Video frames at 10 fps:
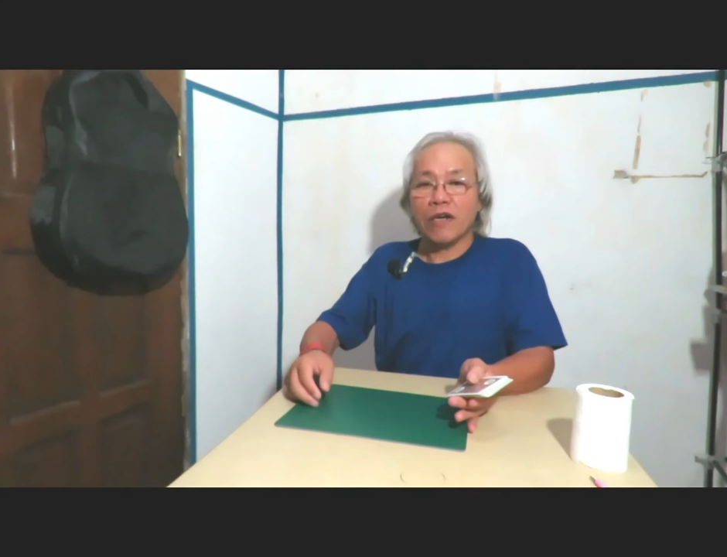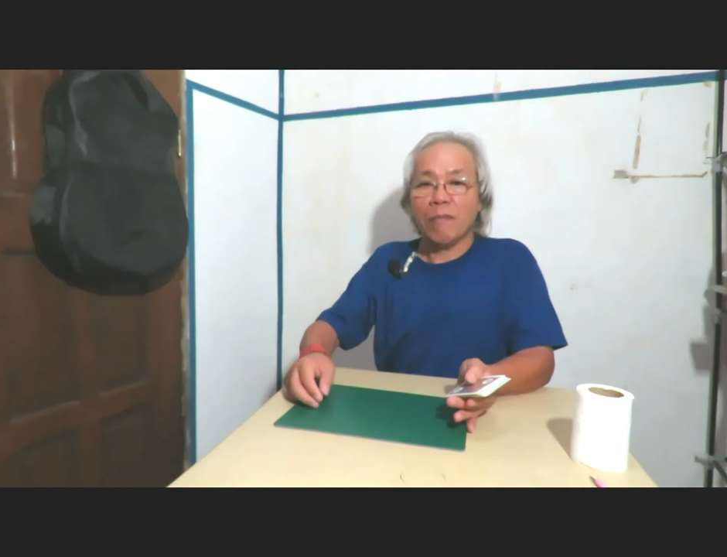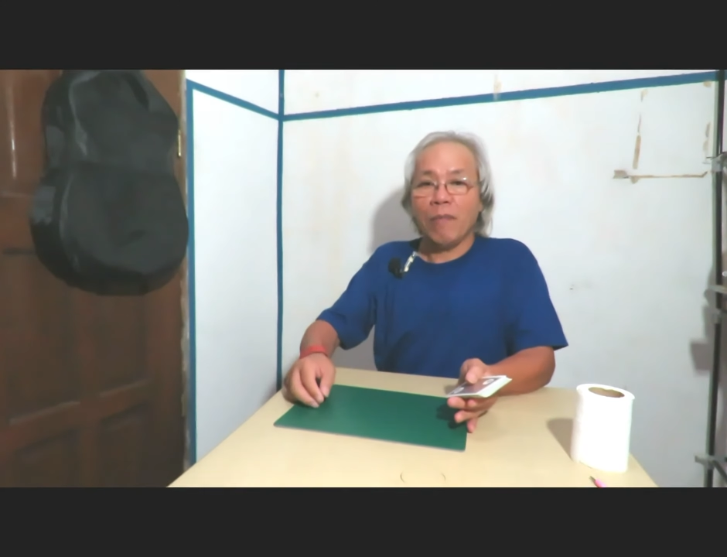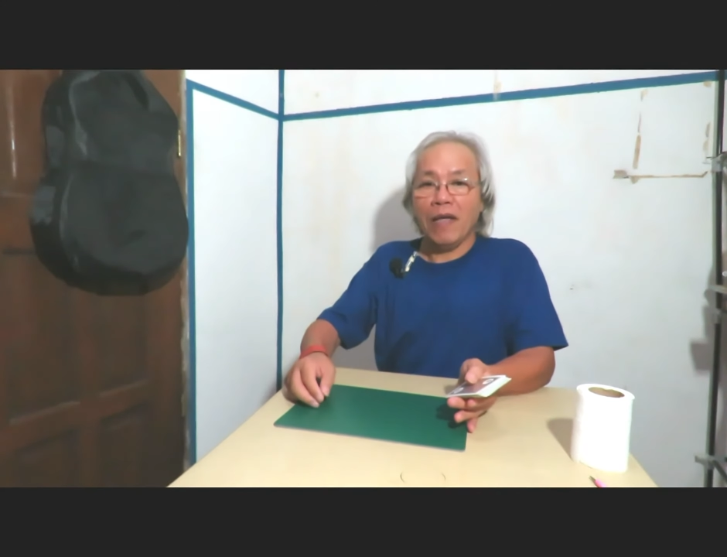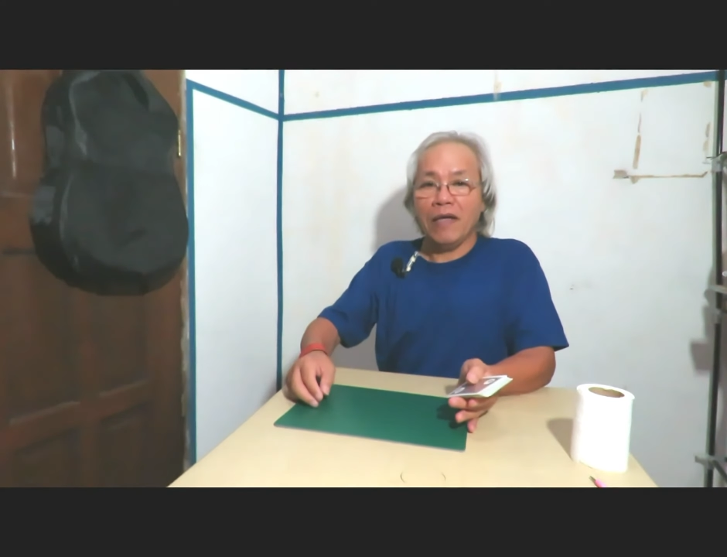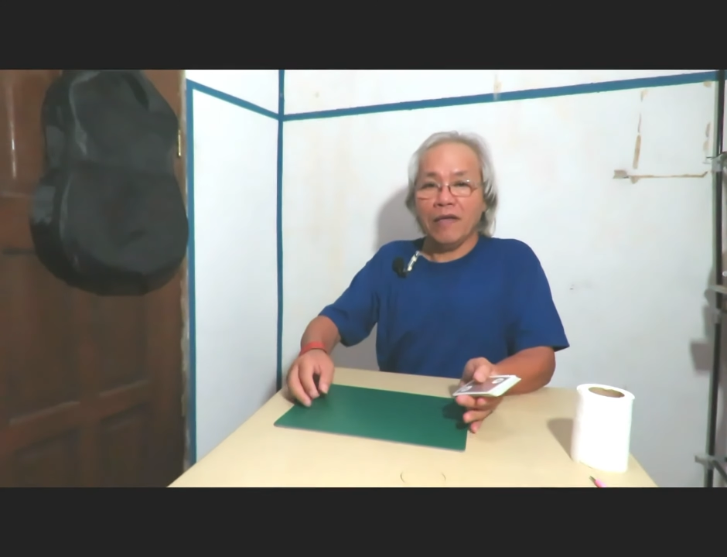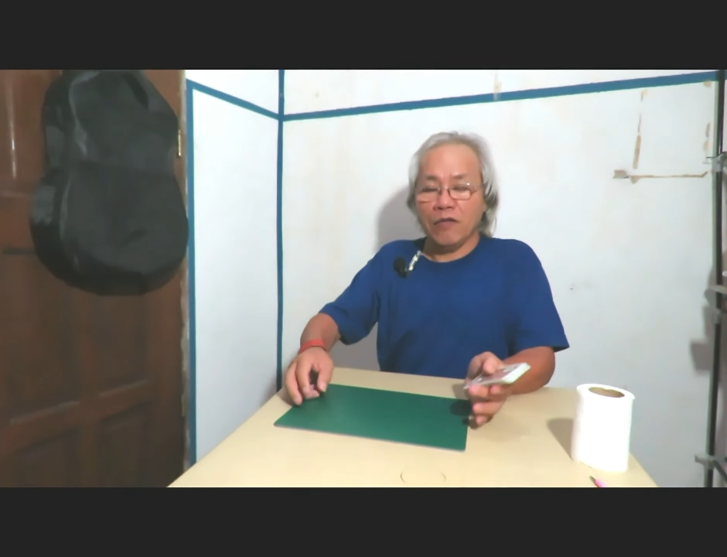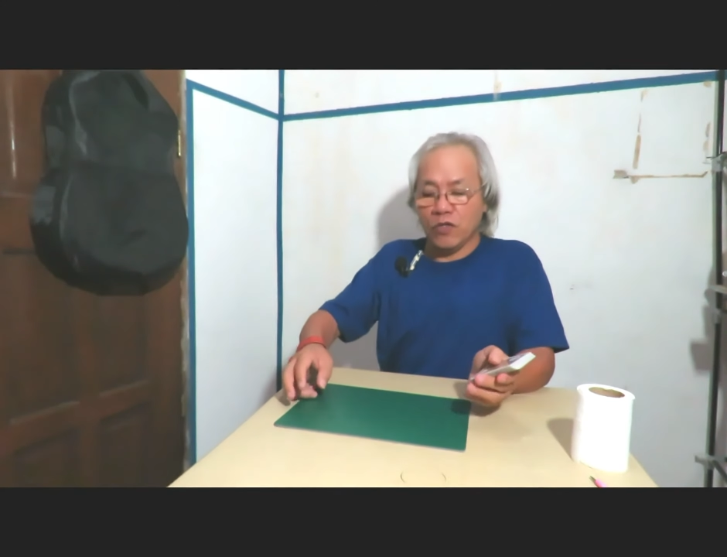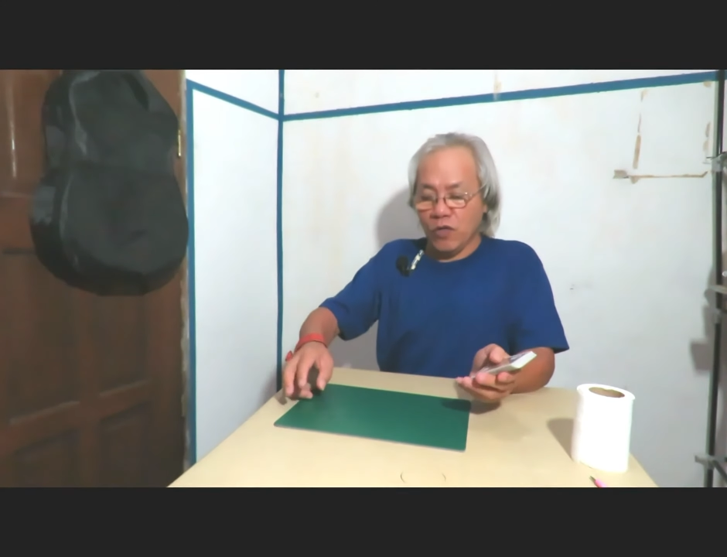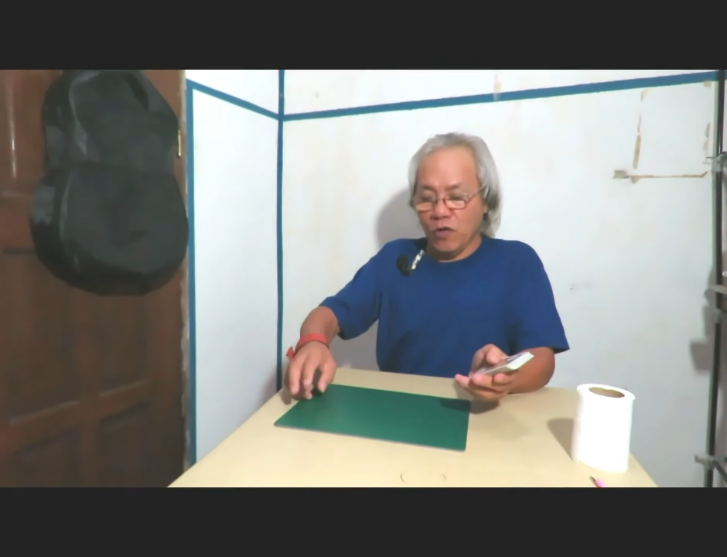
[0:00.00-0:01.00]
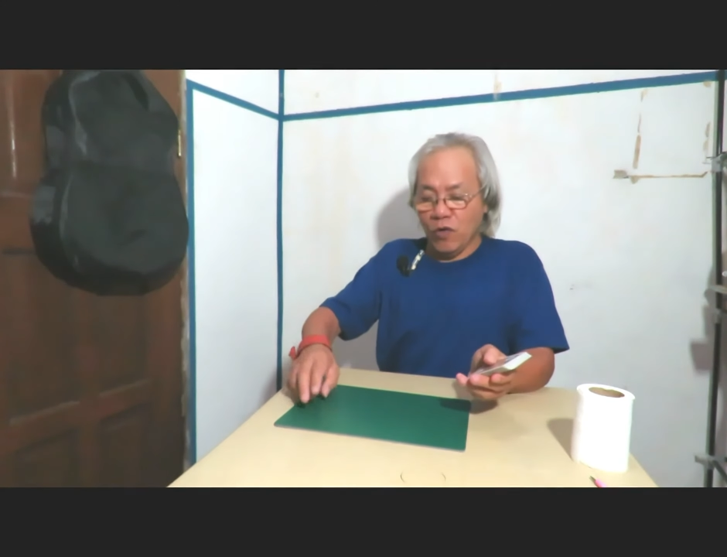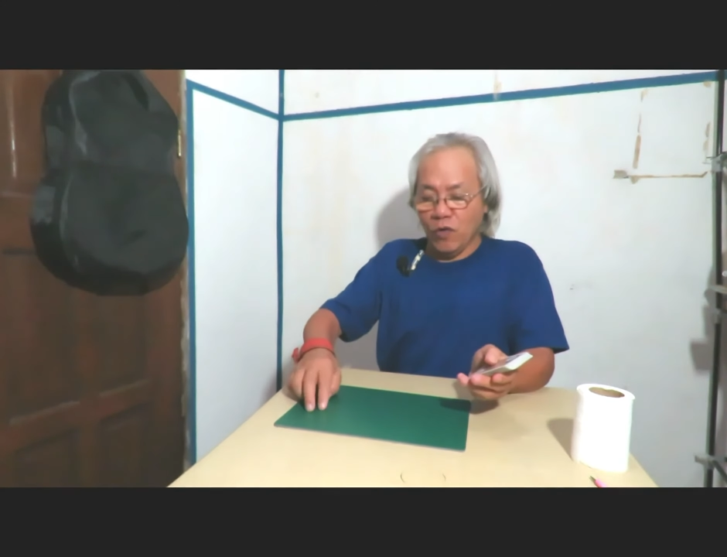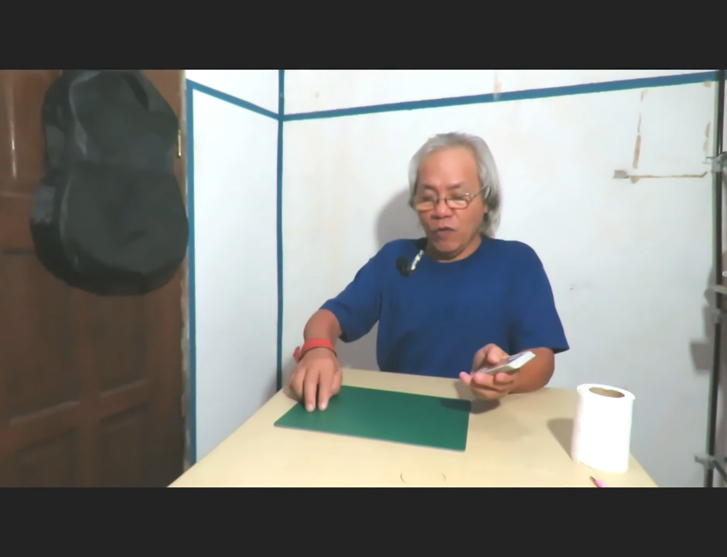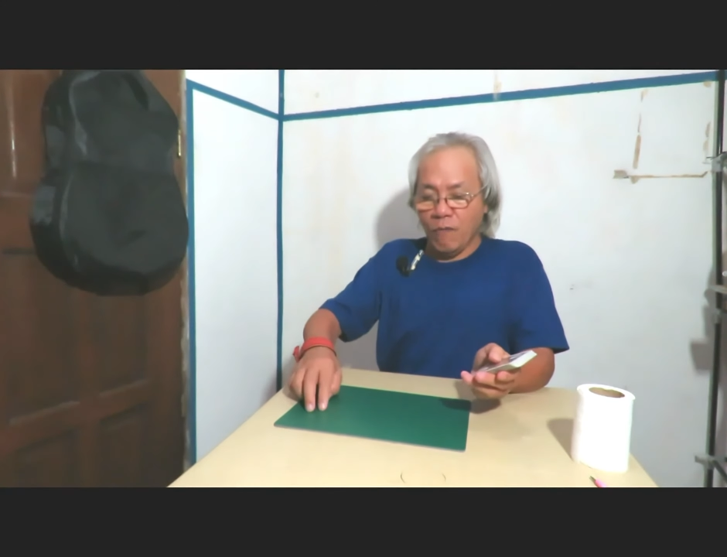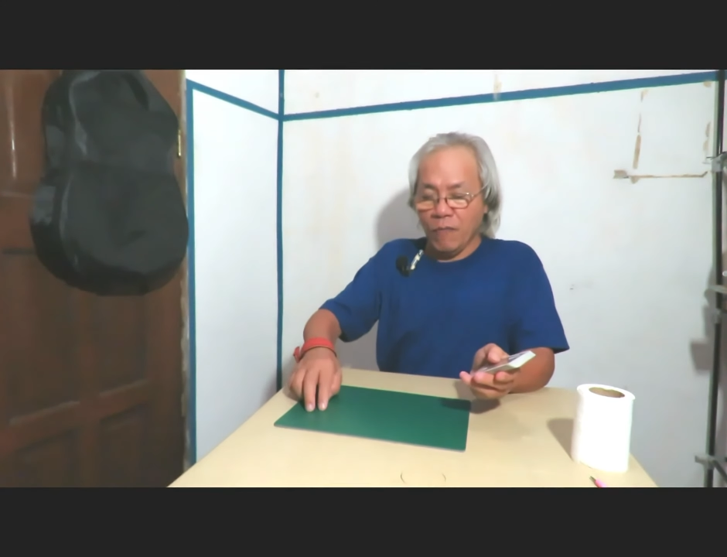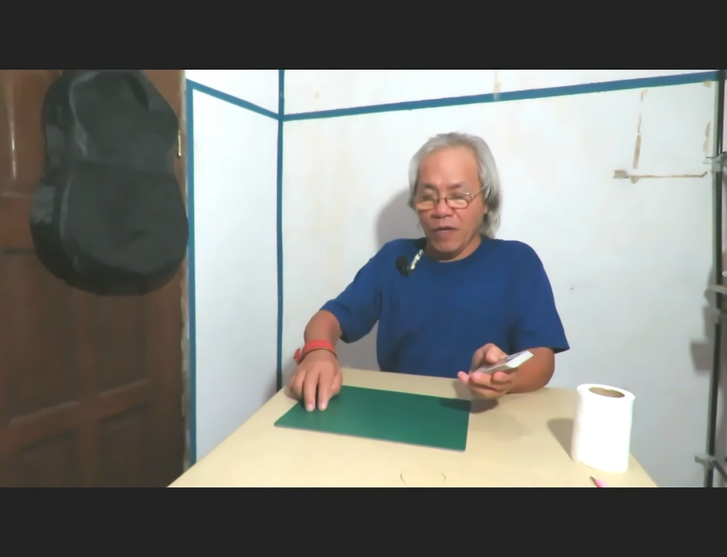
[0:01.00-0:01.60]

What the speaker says: are playing, so